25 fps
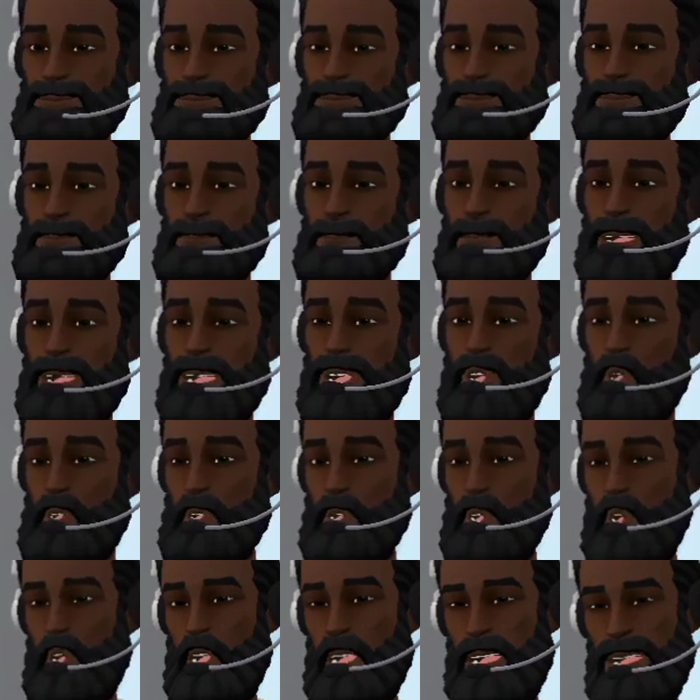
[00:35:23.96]
I'm sure you
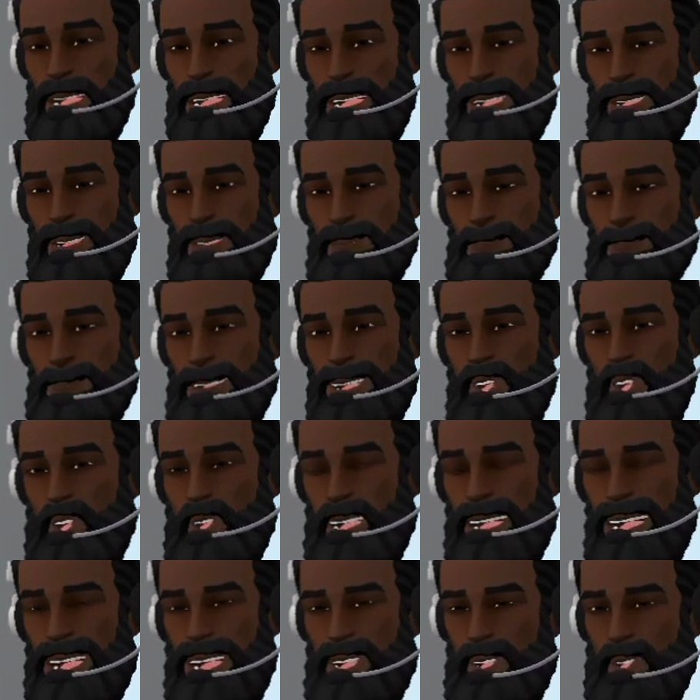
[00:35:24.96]
saw the daytime
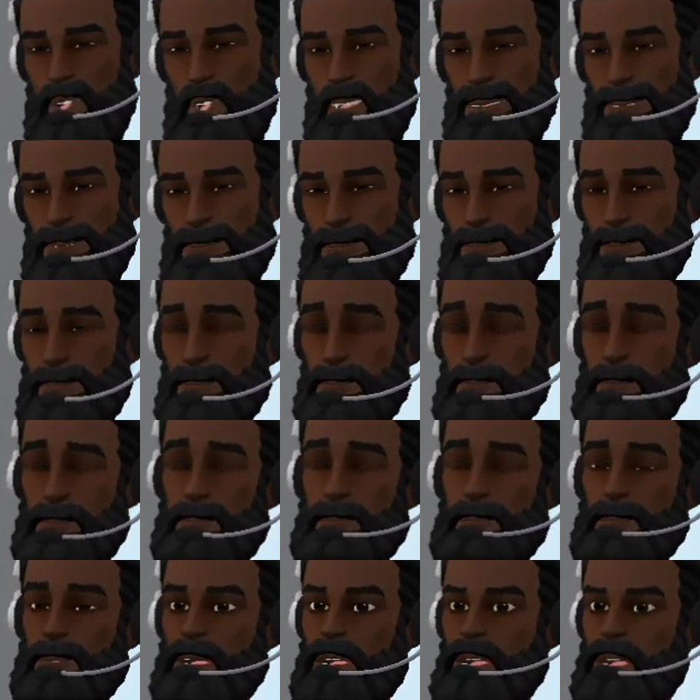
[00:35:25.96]
broadcast.
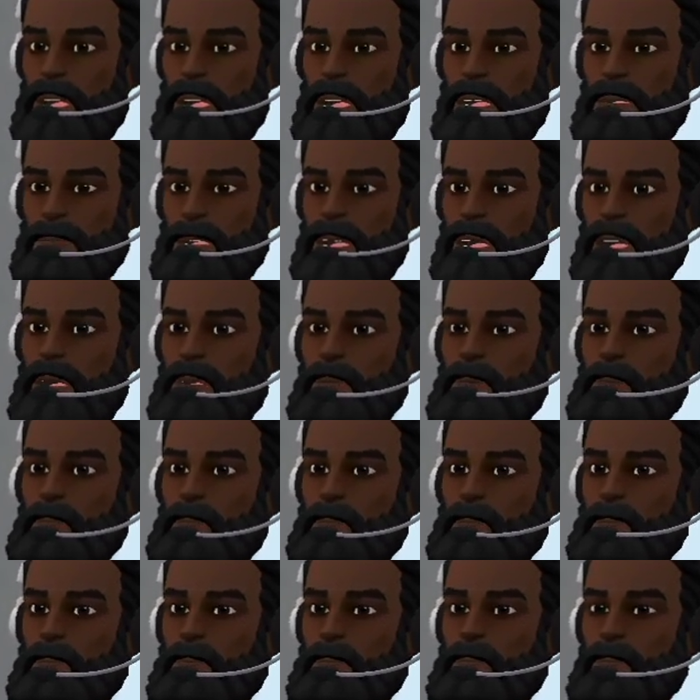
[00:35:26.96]
Mystery company
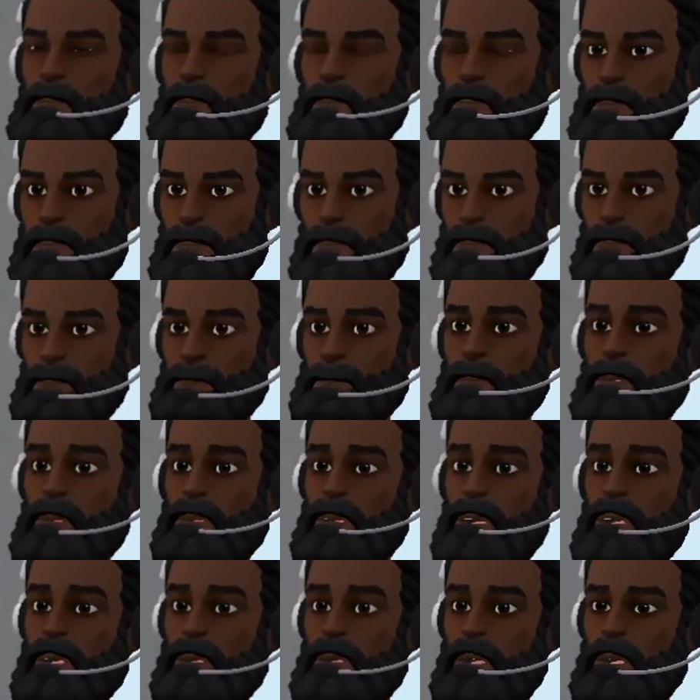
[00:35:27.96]

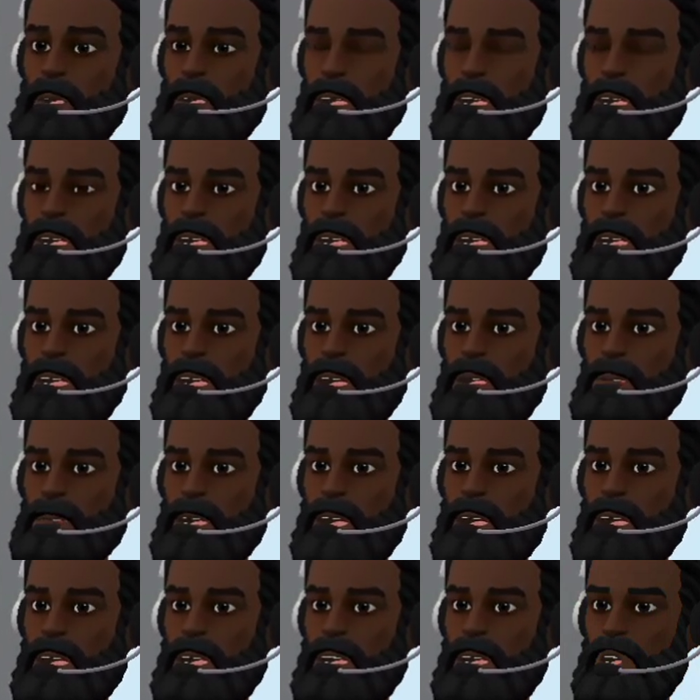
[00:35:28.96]
buys $980
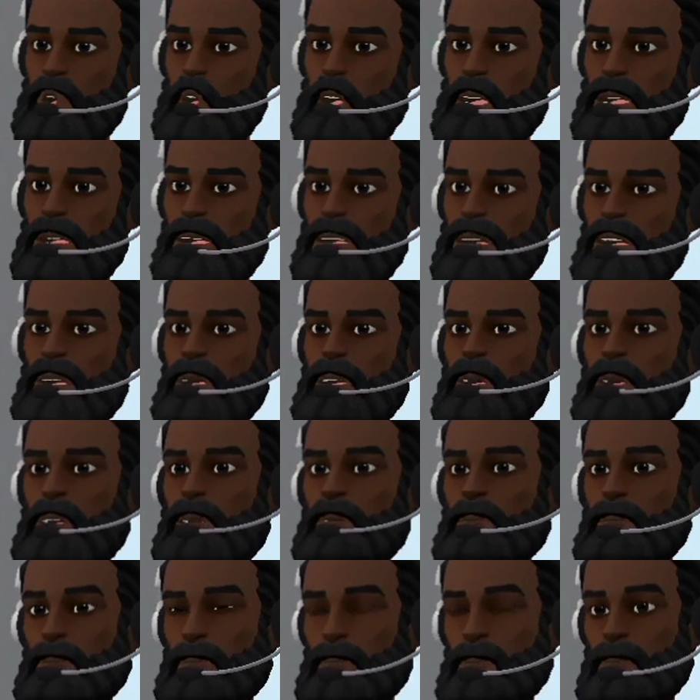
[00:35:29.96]
million of
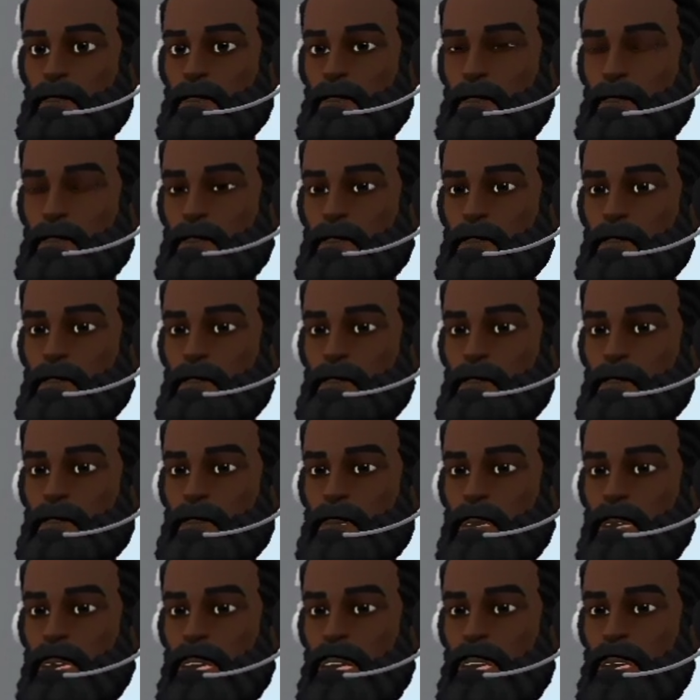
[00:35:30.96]
land
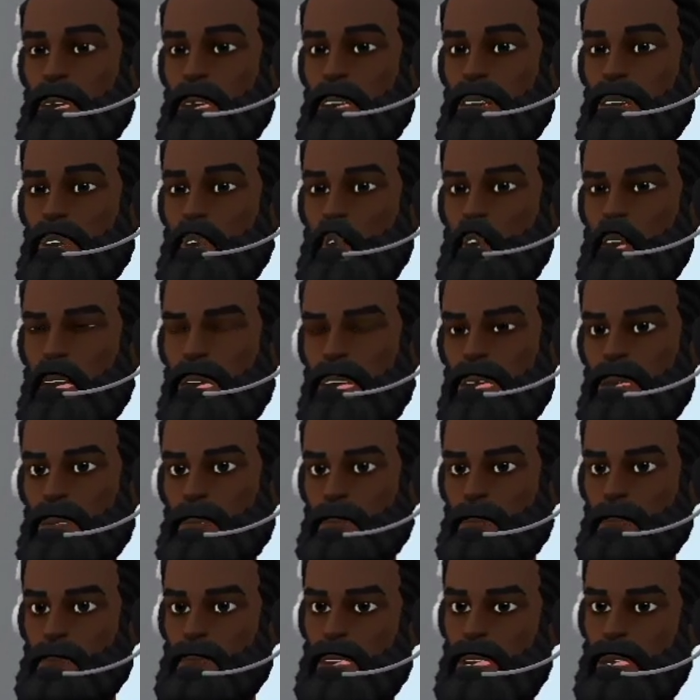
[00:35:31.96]
near California
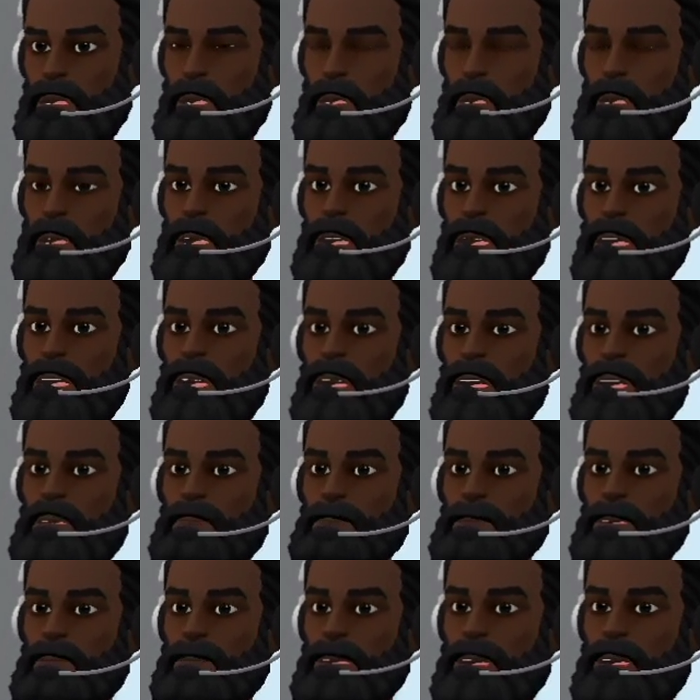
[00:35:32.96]
for agricultural
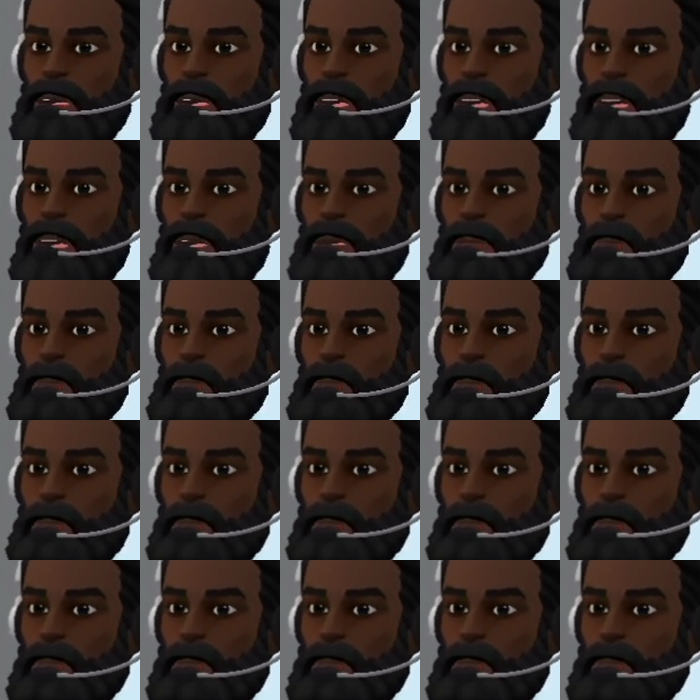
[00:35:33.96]
purposes.